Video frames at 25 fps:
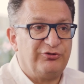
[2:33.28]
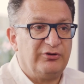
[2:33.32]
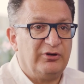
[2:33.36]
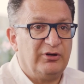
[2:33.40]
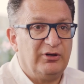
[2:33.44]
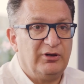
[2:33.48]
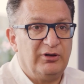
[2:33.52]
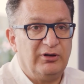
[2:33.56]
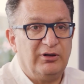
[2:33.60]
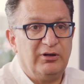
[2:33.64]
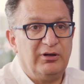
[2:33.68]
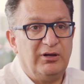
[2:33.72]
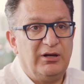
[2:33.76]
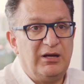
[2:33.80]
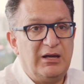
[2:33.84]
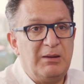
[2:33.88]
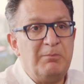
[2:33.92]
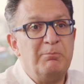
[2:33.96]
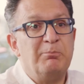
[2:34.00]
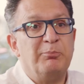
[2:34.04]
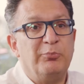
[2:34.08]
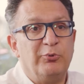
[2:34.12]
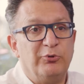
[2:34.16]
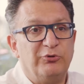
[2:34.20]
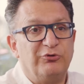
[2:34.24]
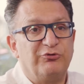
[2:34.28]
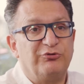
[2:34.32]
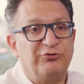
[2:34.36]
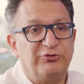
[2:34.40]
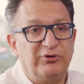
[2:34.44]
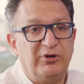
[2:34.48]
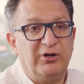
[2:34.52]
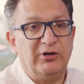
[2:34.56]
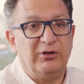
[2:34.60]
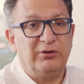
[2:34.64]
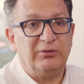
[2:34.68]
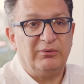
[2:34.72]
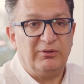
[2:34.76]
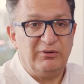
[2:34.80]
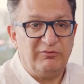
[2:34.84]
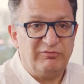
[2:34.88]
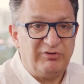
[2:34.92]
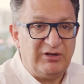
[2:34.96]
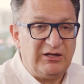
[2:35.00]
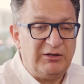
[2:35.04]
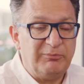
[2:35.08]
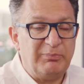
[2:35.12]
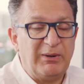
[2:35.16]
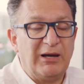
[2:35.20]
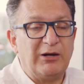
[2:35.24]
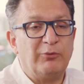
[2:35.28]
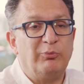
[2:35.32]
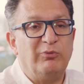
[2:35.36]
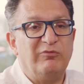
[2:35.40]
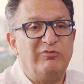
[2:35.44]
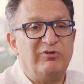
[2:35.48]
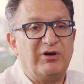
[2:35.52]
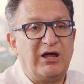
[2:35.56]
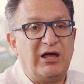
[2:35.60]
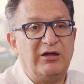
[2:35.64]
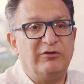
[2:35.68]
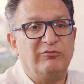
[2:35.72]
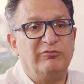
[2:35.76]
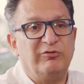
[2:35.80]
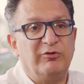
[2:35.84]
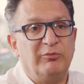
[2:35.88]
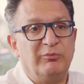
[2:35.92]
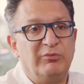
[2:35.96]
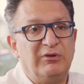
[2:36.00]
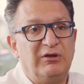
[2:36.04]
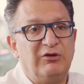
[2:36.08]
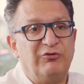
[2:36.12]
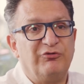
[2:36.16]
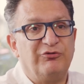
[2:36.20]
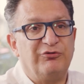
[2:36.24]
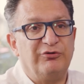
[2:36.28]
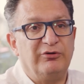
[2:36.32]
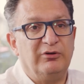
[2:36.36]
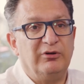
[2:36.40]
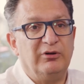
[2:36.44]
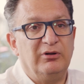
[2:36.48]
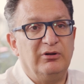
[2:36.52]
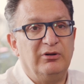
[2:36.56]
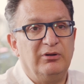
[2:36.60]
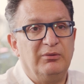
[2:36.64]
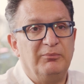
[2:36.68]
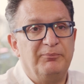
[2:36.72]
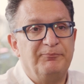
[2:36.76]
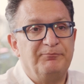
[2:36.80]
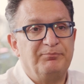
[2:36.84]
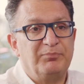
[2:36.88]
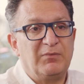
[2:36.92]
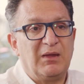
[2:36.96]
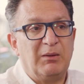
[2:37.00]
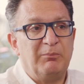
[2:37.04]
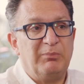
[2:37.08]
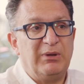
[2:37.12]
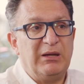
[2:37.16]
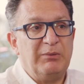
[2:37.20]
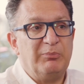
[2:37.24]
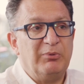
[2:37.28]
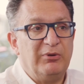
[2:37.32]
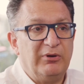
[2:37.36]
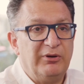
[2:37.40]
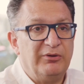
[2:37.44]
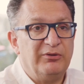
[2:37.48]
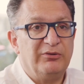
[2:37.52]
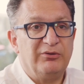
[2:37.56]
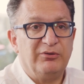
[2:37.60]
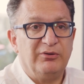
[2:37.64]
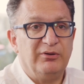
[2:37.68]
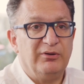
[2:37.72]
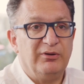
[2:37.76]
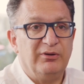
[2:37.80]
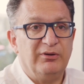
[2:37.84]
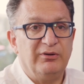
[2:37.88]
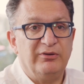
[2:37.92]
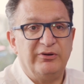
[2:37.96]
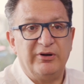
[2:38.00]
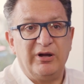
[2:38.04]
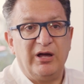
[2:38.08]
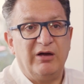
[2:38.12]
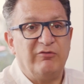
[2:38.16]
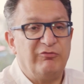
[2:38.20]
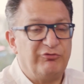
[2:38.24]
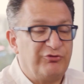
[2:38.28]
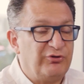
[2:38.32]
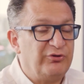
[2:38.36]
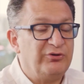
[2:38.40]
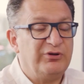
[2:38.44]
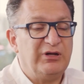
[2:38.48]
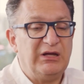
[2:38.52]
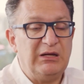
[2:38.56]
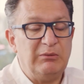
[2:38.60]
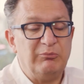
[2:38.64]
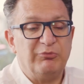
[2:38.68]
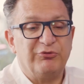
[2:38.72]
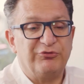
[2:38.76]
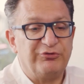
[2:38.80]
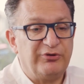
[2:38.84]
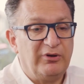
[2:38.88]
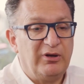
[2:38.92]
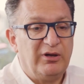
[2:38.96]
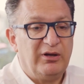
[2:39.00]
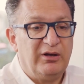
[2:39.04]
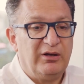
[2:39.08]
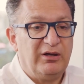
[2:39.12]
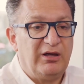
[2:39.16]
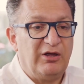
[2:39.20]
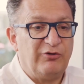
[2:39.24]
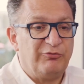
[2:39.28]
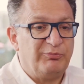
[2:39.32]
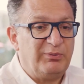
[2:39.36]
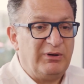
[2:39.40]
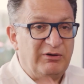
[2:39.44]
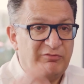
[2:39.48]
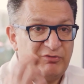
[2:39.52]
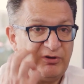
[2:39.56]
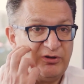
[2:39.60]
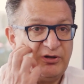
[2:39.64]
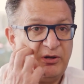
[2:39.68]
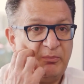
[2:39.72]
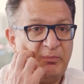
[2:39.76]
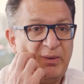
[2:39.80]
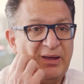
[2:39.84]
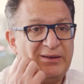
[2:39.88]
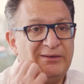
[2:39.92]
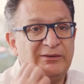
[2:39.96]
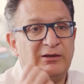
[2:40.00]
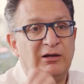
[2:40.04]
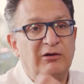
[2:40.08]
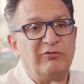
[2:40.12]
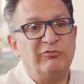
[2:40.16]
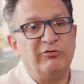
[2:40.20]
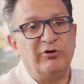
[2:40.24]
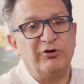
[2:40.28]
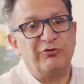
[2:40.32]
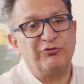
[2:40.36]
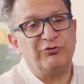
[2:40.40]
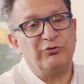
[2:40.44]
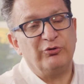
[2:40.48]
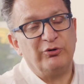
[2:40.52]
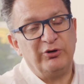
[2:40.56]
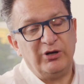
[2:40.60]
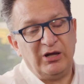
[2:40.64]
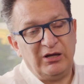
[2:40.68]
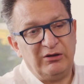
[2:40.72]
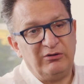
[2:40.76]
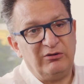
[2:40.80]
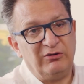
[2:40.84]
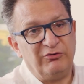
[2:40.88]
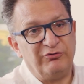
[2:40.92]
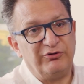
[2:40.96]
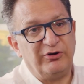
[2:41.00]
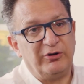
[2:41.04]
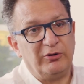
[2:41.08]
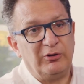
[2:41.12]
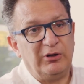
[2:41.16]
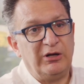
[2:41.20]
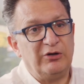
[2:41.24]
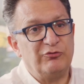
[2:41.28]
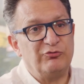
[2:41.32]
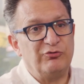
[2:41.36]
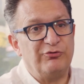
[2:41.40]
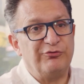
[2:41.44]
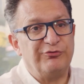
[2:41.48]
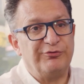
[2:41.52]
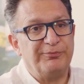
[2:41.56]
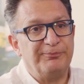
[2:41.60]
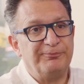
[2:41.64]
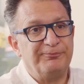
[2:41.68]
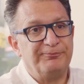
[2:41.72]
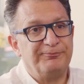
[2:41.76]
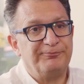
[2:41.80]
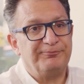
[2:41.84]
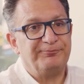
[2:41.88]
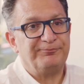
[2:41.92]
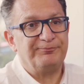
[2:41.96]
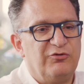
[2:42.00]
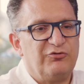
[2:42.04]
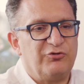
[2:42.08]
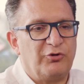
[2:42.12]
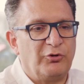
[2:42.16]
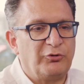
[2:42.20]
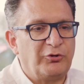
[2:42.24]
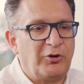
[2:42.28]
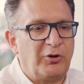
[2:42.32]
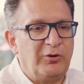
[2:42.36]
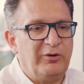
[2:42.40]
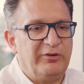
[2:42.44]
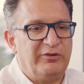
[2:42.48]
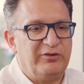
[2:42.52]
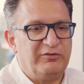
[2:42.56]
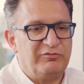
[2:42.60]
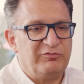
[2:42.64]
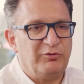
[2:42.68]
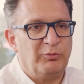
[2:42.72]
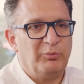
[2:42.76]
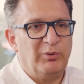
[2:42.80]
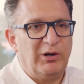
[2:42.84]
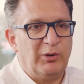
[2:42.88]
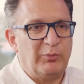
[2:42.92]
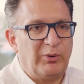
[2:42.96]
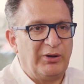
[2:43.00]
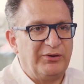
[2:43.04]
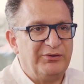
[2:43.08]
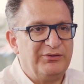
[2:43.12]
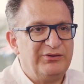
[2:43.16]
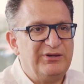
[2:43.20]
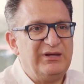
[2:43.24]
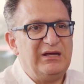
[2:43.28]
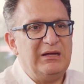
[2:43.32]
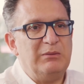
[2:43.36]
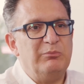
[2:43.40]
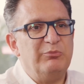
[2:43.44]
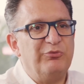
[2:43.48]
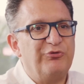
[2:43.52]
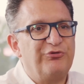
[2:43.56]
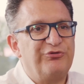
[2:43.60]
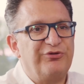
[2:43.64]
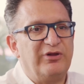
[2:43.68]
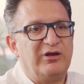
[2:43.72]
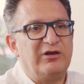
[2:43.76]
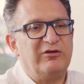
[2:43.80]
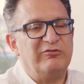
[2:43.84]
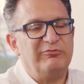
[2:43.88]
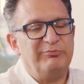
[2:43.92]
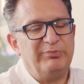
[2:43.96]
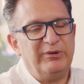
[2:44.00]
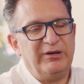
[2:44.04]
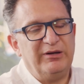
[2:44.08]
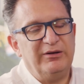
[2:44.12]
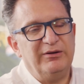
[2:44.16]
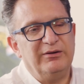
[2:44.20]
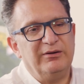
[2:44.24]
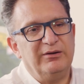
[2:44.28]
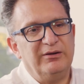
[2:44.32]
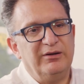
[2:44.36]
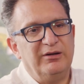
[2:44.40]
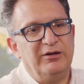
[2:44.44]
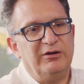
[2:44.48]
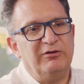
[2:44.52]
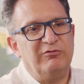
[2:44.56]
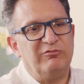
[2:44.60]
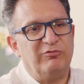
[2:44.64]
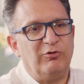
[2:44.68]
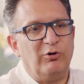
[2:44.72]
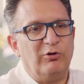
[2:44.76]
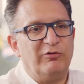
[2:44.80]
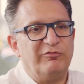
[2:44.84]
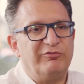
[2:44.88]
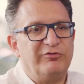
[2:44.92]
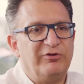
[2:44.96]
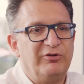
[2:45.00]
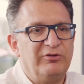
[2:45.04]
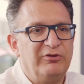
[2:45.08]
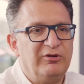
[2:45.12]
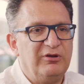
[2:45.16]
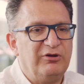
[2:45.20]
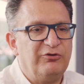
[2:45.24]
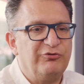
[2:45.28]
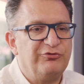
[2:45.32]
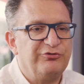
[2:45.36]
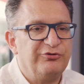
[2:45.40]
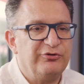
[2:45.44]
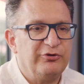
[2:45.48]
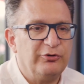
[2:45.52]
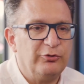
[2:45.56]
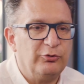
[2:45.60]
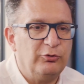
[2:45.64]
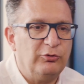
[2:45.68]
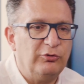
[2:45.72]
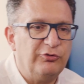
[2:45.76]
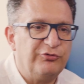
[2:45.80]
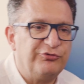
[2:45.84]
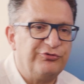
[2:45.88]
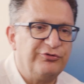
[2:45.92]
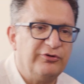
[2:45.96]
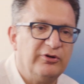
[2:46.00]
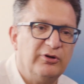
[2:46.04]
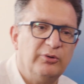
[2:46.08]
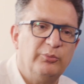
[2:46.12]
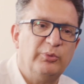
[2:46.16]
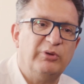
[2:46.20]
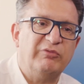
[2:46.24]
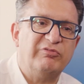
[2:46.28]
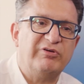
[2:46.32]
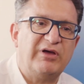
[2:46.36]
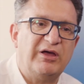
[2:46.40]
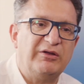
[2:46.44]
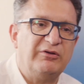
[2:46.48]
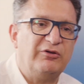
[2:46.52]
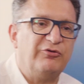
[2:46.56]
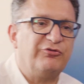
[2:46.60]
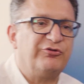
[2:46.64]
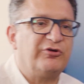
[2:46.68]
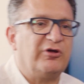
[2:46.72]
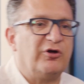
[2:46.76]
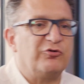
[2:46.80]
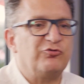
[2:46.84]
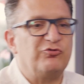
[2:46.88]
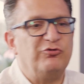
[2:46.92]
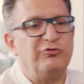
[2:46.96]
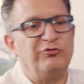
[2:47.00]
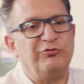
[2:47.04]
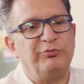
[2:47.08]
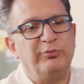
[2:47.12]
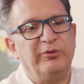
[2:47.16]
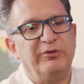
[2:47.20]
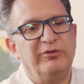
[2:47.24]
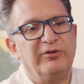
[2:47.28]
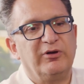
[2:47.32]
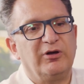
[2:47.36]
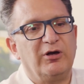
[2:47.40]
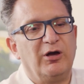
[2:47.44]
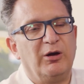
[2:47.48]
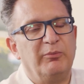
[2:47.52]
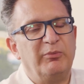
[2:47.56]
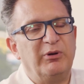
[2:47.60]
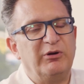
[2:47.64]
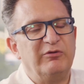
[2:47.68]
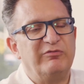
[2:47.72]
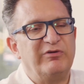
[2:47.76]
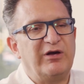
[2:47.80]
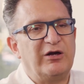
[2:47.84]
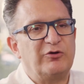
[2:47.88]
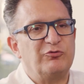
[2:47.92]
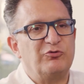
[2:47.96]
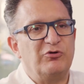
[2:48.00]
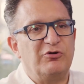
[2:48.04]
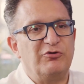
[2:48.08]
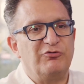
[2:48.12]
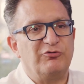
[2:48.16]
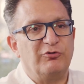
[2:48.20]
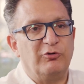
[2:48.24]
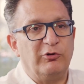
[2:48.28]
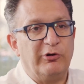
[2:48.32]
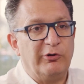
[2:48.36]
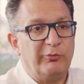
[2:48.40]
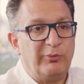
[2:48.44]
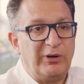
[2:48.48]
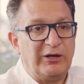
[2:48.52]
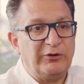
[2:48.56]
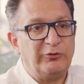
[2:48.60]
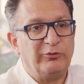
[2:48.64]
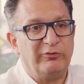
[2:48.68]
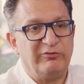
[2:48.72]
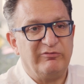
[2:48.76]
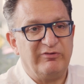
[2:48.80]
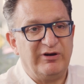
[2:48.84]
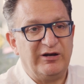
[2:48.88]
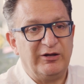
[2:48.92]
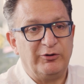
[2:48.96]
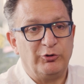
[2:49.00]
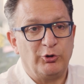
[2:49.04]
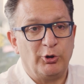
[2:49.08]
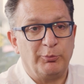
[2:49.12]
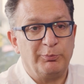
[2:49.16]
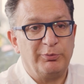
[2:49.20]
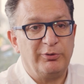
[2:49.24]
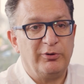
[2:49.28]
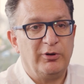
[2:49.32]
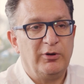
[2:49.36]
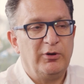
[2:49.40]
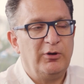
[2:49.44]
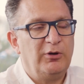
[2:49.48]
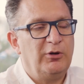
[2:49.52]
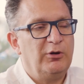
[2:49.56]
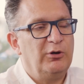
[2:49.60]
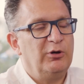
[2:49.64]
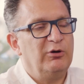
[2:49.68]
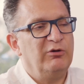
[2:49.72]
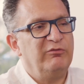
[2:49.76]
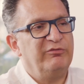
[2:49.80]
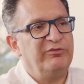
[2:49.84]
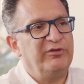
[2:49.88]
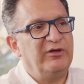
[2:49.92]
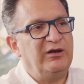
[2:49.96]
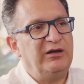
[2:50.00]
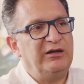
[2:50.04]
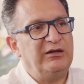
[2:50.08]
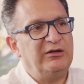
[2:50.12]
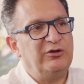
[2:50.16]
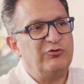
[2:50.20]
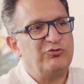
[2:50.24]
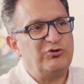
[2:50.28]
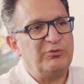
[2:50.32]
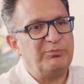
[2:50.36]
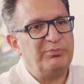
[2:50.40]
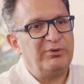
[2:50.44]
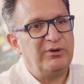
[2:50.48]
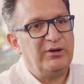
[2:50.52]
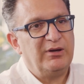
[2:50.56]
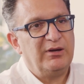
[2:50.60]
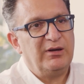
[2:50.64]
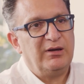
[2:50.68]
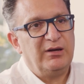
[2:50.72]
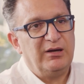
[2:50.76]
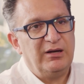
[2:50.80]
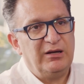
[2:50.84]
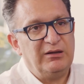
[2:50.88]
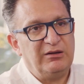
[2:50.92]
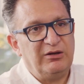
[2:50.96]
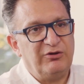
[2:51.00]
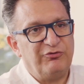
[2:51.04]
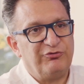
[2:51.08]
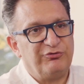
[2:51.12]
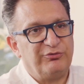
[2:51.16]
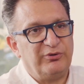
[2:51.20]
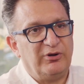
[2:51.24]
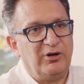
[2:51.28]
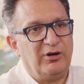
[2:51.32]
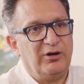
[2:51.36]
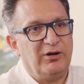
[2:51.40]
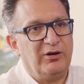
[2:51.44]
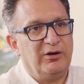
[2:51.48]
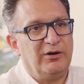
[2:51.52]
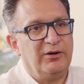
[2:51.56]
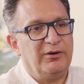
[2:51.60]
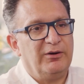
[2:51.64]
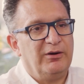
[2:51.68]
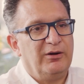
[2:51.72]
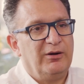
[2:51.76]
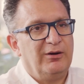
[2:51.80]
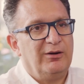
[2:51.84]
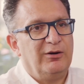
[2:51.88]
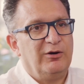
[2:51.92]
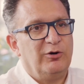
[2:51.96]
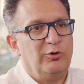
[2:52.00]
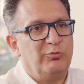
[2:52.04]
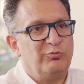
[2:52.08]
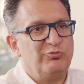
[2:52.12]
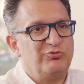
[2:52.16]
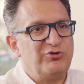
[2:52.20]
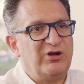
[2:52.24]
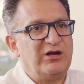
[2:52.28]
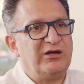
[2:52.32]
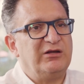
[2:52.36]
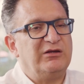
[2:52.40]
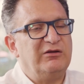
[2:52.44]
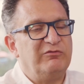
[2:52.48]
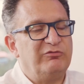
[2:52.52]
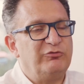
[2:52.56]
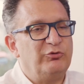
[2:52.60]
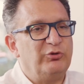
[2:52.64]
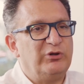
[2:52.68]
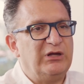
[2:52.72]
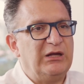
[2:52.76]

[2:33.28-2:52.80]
inputs and feedback we've had from these people and drivers and teams has been fundamental for us to create these regulations. It's not only the Formula One teams that have been involved in these rules. We've had discussions with the car manufacturers all the way to the very top of their leadership. It is our objective to